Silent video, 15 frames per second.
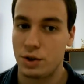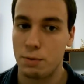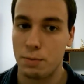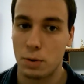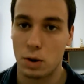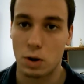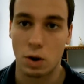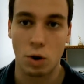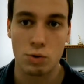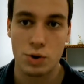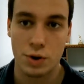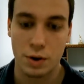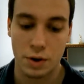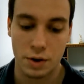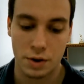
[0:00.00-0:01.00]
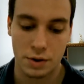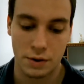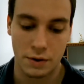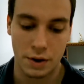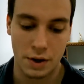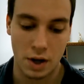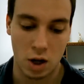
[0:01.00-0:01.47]
Super or
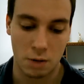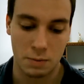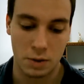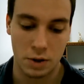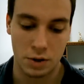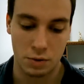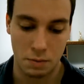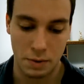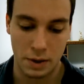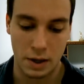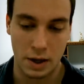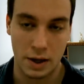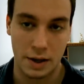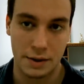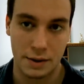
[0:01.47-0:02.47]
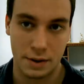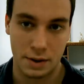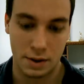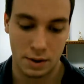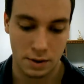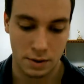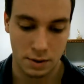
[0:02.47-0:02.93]
ultras of the dogmas would be
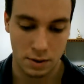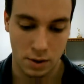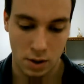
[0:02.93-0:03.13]
nice.